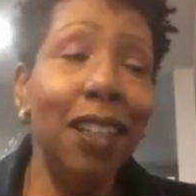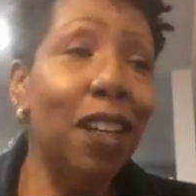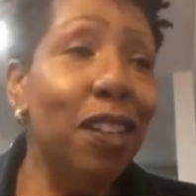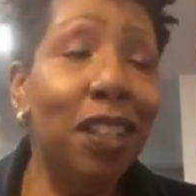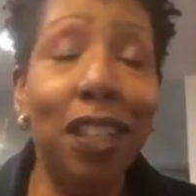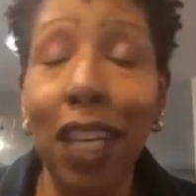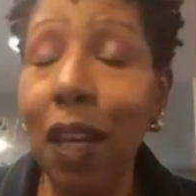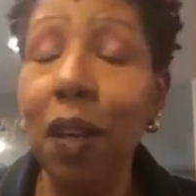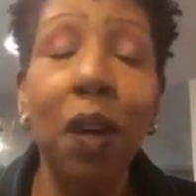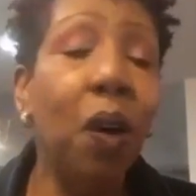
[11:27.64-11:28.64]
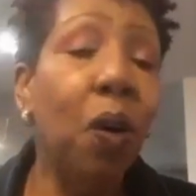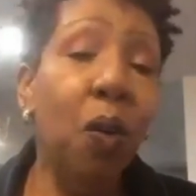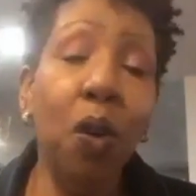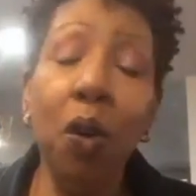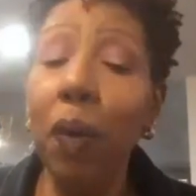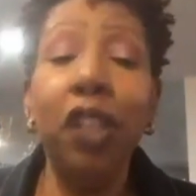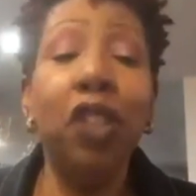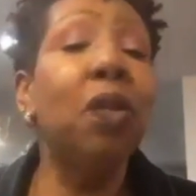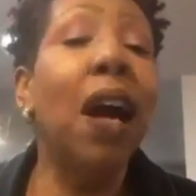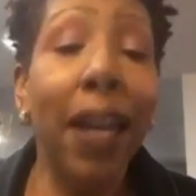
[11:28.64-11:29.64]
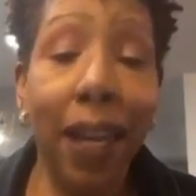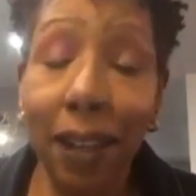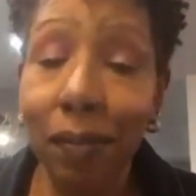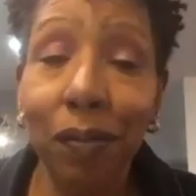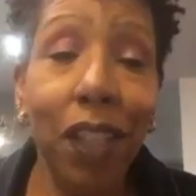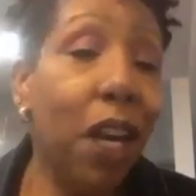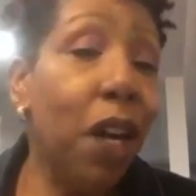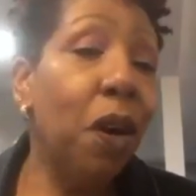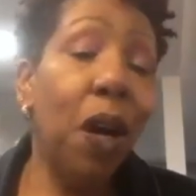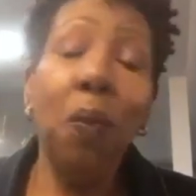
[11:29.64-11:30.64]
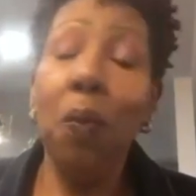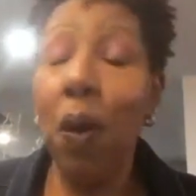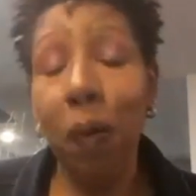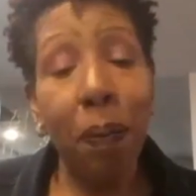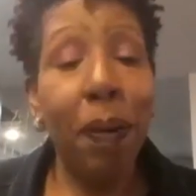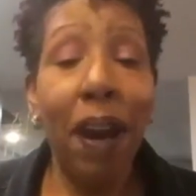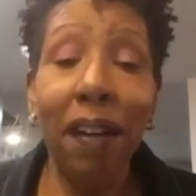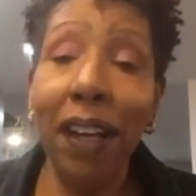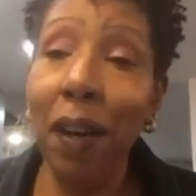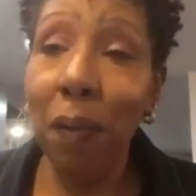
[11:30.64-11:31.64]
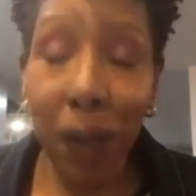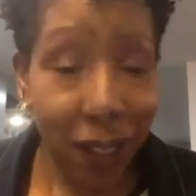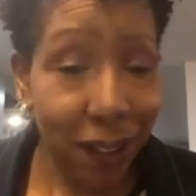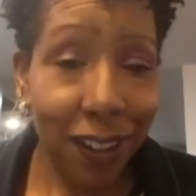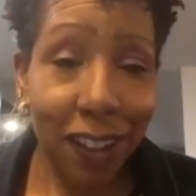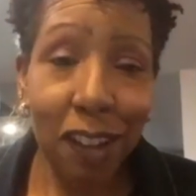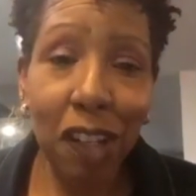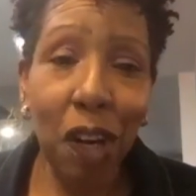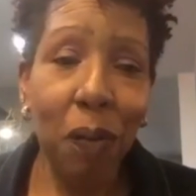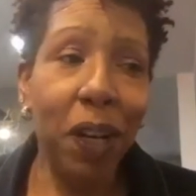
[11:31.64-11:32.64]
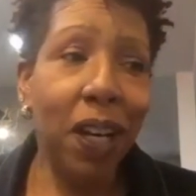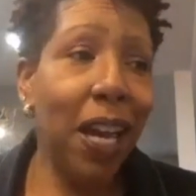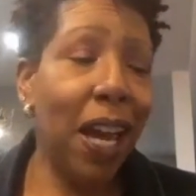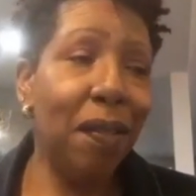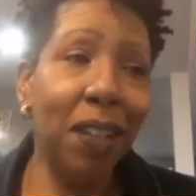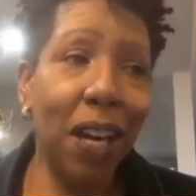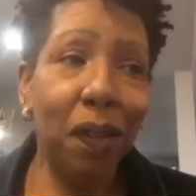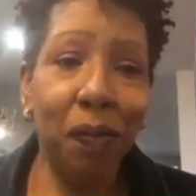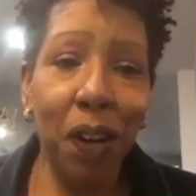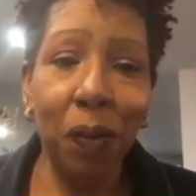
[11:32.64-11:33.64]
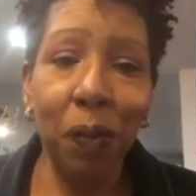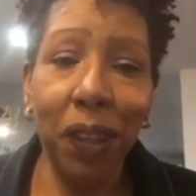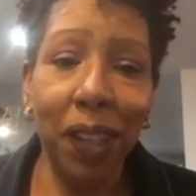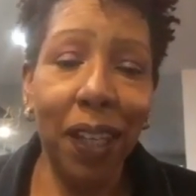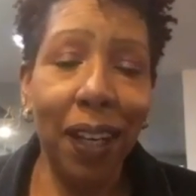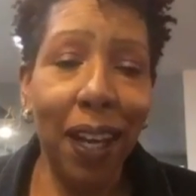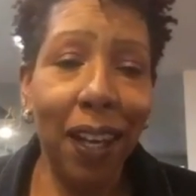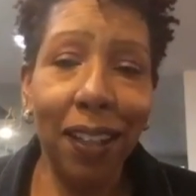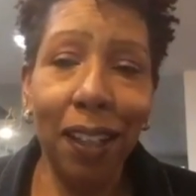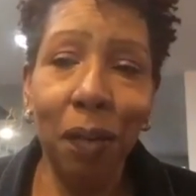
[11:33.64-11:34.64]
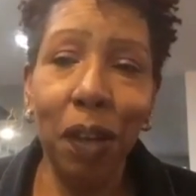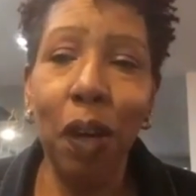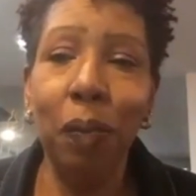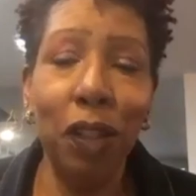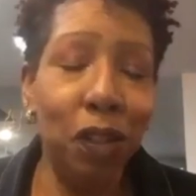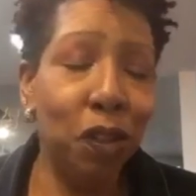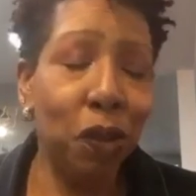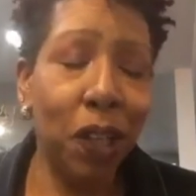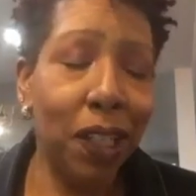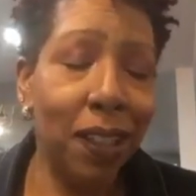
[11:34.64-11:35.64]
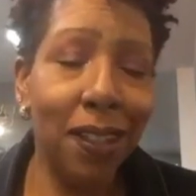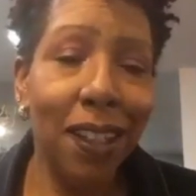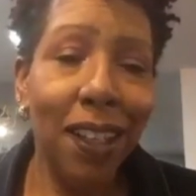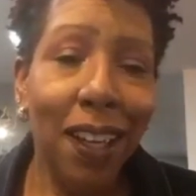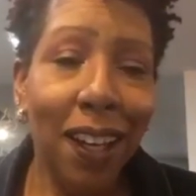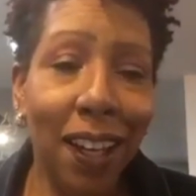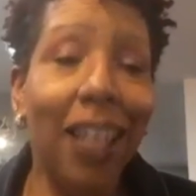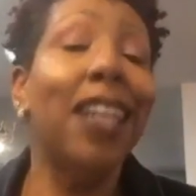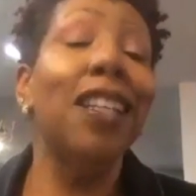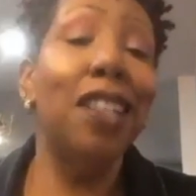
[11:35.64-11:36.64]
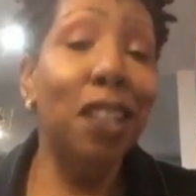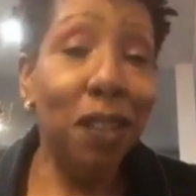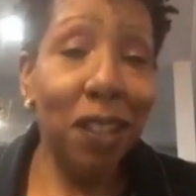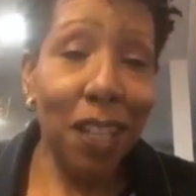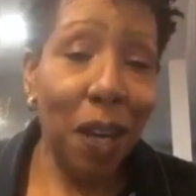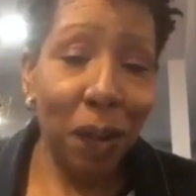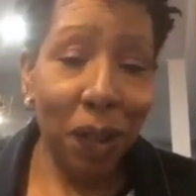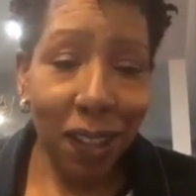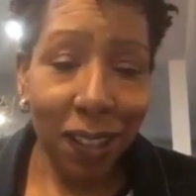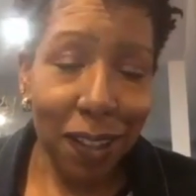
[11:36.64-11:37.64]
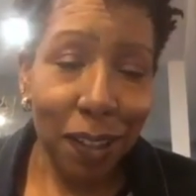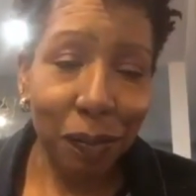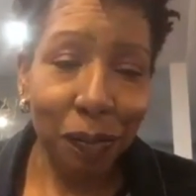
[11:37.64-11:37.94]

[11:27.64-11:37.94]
See who we're trying and what we're pairing it with. We're going to have a lot of fun with it, and we hope that you join us and continue to stay with us.